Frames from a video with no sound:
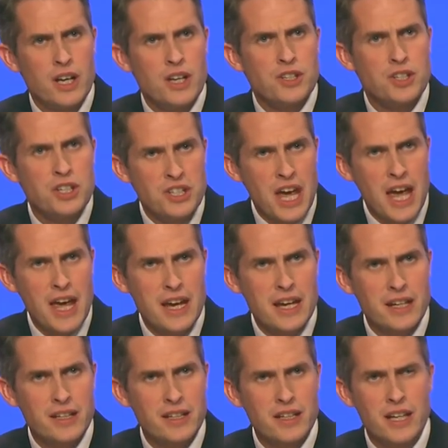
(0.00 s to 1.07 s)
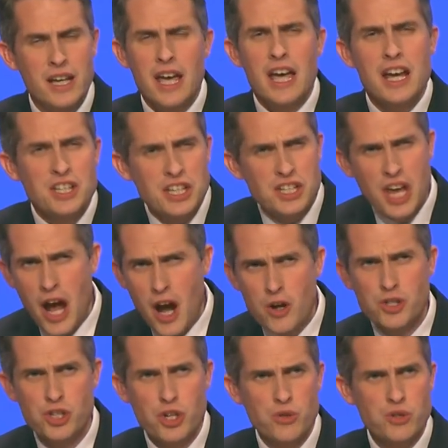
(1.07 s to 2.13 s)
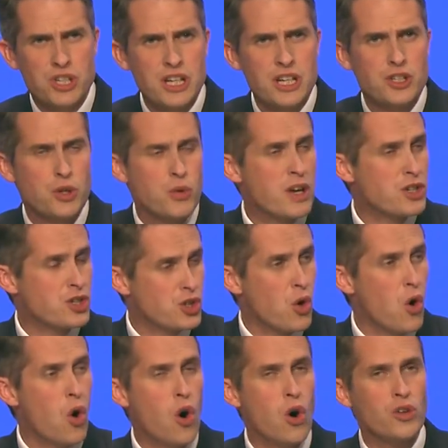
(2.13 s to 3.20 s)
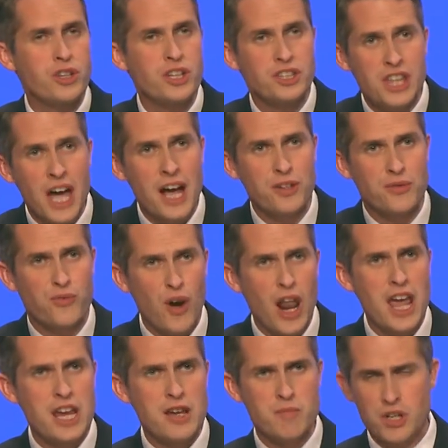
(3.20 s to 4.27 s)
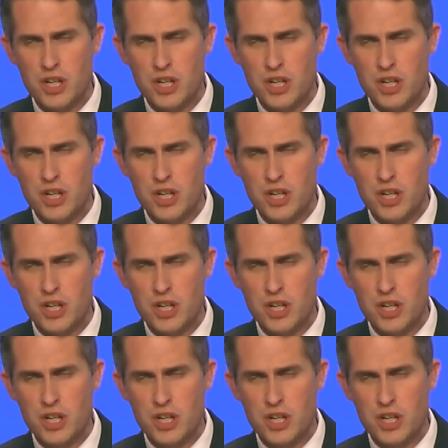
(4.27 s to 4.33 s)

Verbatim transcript: Today, it is our duty to ensure that that flame